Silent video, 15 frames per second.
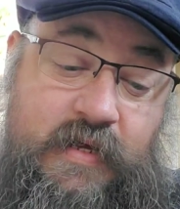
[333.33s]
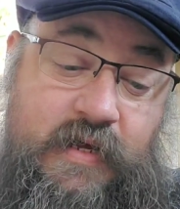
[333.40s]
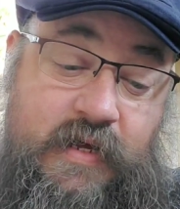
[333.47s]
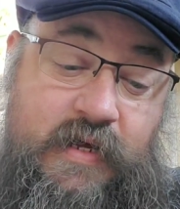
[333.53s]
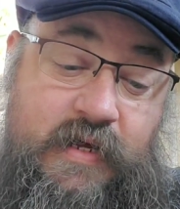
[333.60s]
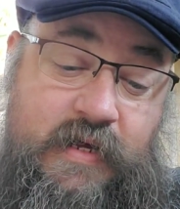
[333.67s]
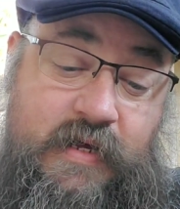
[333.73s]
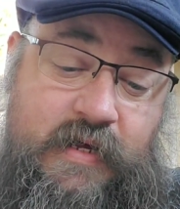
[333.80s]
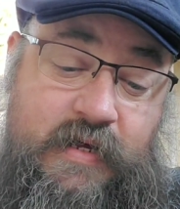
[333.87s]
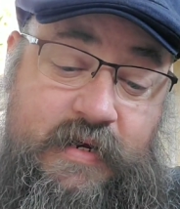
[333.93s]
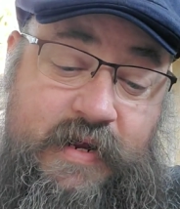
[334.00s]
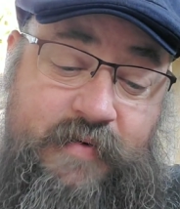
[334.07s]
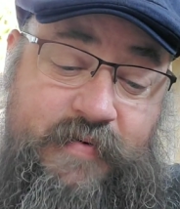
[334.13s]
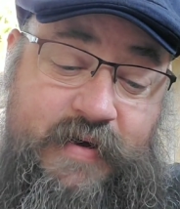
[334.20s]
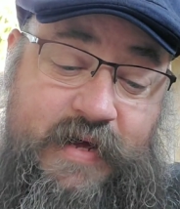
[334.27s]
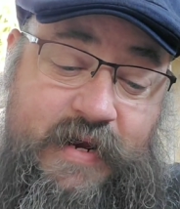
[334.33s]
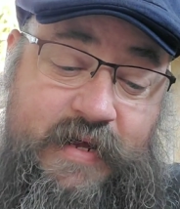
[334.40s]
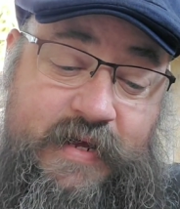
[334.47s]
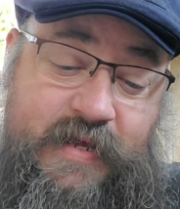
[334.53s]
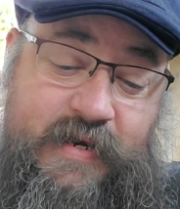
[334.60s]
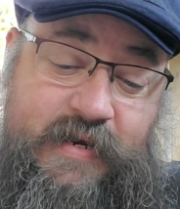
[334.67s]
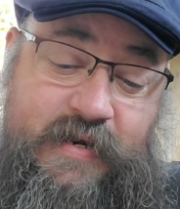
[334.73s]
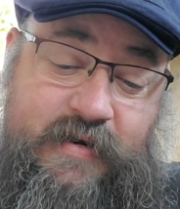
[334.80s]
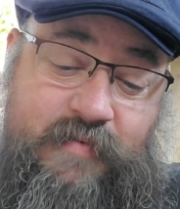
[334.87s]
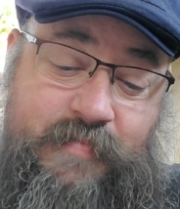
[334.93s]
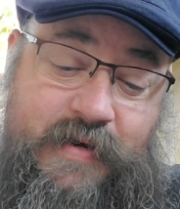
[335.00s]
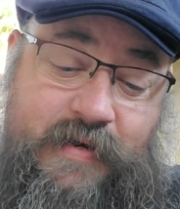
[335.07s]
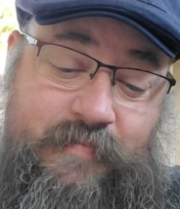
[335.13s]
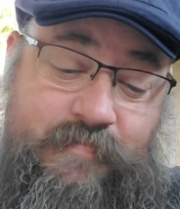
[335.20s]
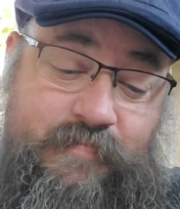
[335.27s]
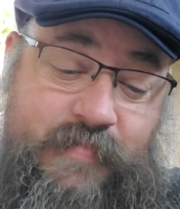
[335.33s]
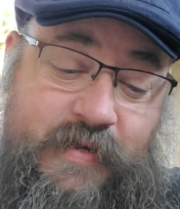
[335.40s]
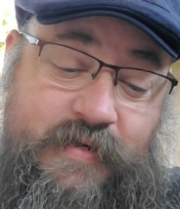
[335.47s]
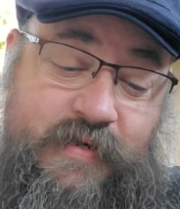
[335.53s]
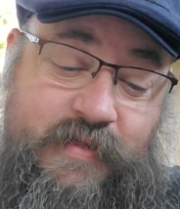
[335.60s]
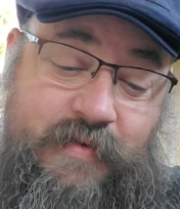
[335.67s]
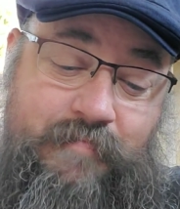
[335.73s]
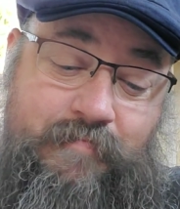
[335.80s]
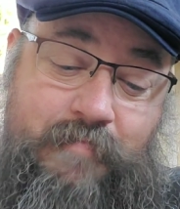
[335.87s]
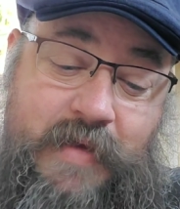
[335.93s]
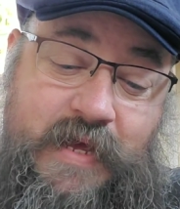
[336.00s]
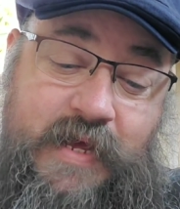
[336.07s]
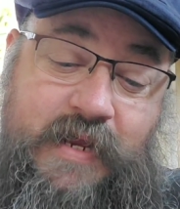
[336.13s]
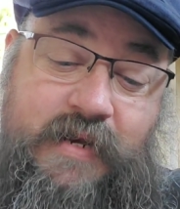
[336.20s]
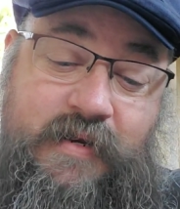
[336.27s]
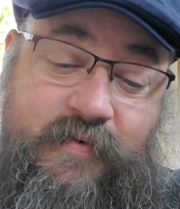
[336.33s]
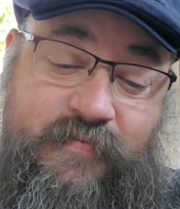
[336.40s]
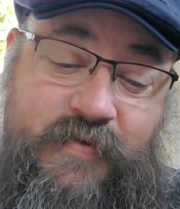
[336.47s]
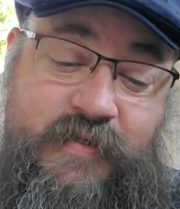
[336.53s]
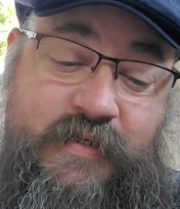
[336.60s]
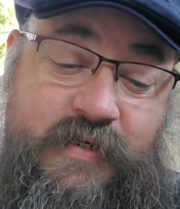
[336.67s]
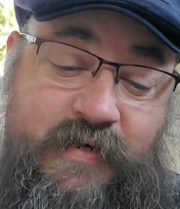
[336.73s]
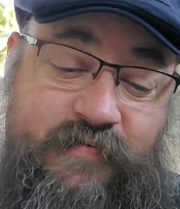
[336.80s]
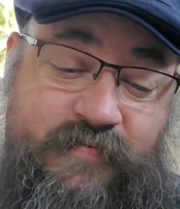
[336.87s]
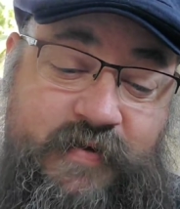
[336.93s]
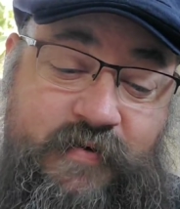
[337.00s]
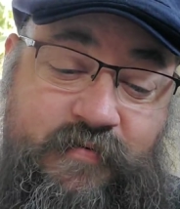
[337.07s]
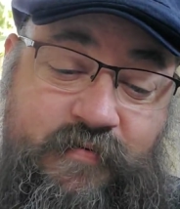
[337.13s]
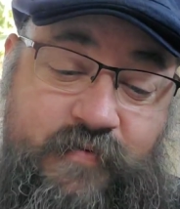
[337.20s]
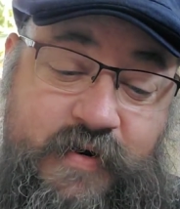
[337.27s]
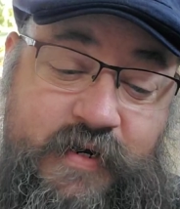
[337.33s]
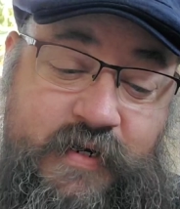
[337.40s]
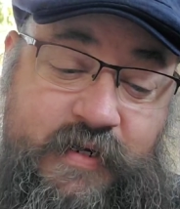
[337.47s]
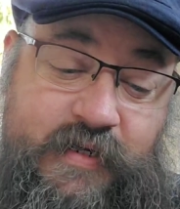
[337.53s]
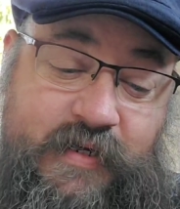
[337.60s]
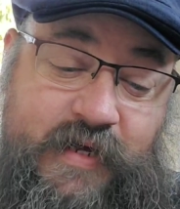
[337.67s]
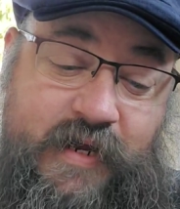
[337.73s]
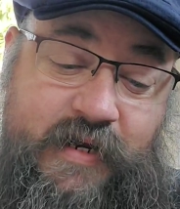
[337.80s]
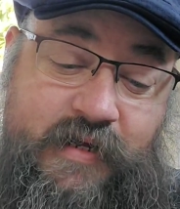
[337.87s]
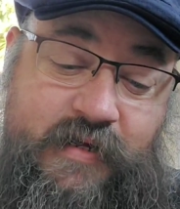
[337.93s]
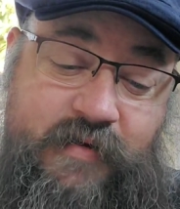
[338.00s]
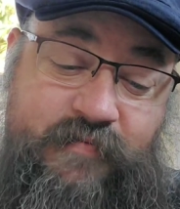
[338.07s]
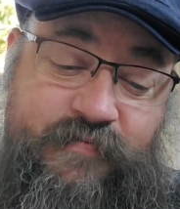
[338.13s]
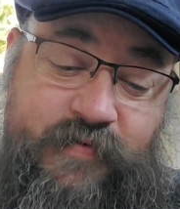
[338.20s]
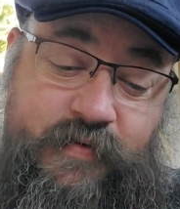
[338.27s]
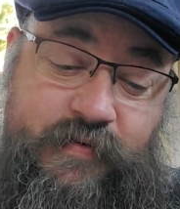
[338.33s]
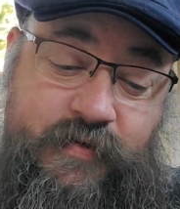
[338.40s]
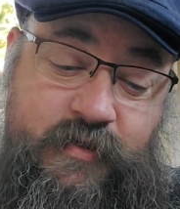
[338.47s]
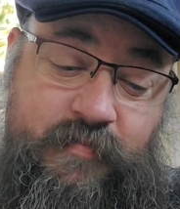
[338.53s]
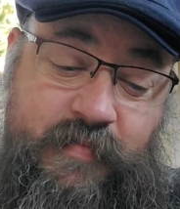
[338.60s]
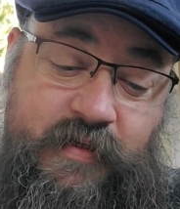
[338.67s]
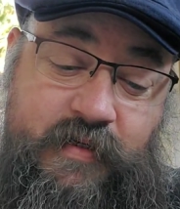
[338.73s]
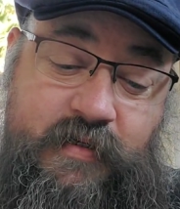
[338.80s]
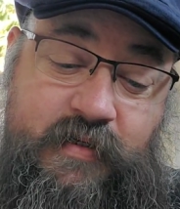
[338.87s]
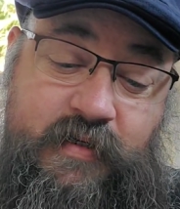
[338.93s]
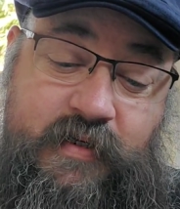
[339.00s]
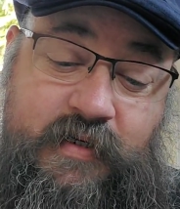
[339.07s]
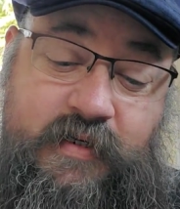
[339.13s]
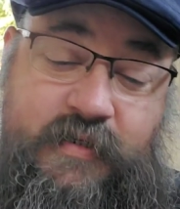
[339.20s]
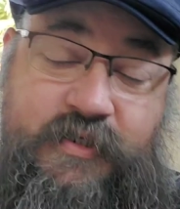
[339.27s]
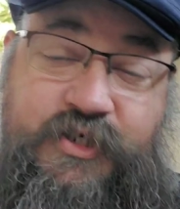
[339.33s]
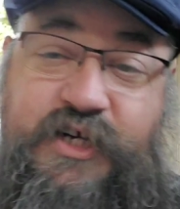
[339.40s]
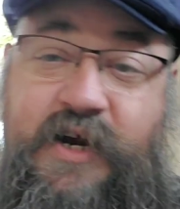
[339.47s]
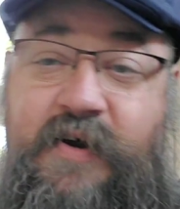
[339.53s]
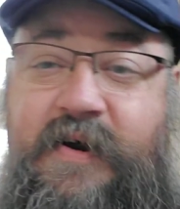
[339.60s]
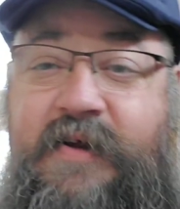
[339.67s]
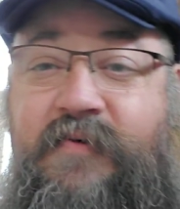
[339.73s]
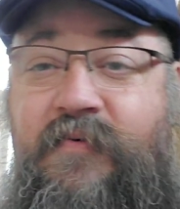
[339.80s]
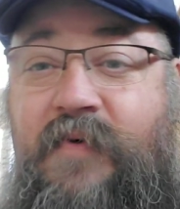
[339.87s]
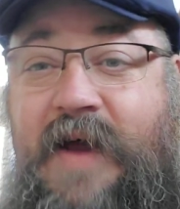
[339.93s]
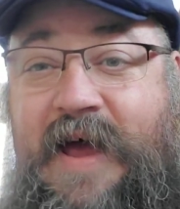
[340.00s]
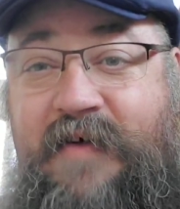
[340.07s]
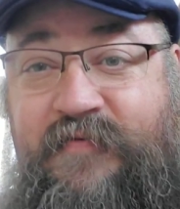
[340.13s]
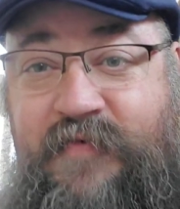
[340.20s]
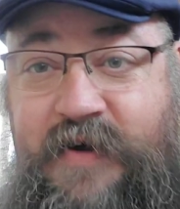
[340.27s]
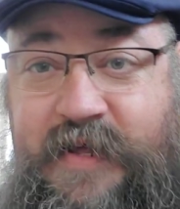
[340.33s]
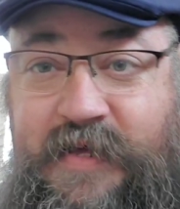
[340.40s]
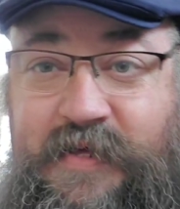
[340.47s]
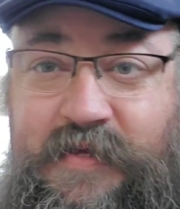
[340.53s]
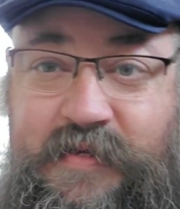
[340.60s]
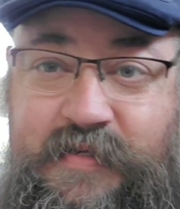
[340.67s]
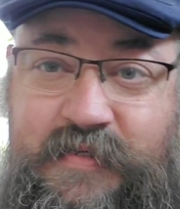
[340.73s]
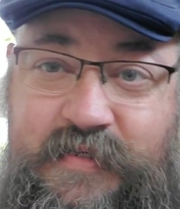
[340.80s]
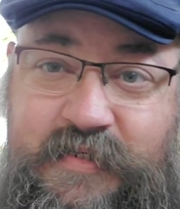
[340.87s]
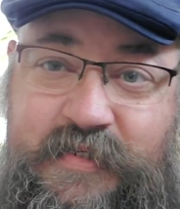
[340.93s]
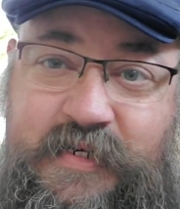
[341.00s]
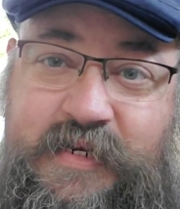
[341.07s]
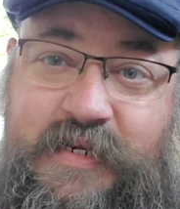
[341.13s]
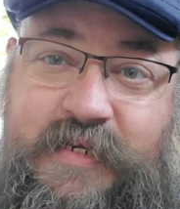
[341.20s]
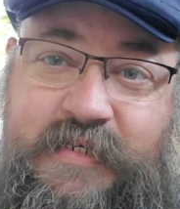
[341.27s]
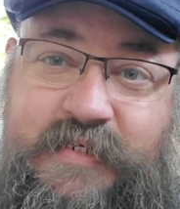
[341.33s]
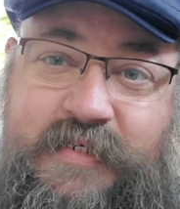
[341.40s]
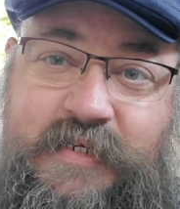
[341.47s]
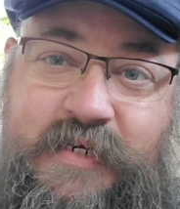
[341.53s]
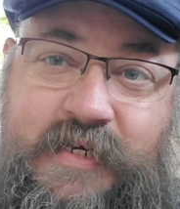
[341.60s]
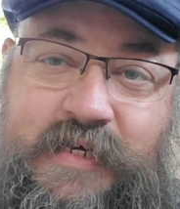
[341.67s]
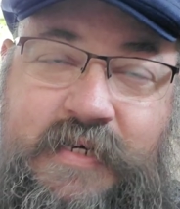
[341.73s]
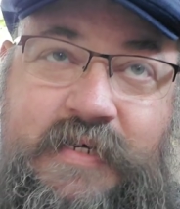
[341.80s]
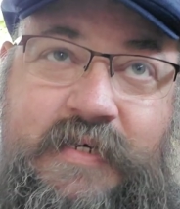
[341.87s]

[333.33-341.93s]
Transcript: Now we're kind of getting into the meat of the stuff that really kind of influenced me. Jerry Rafferty, City to City.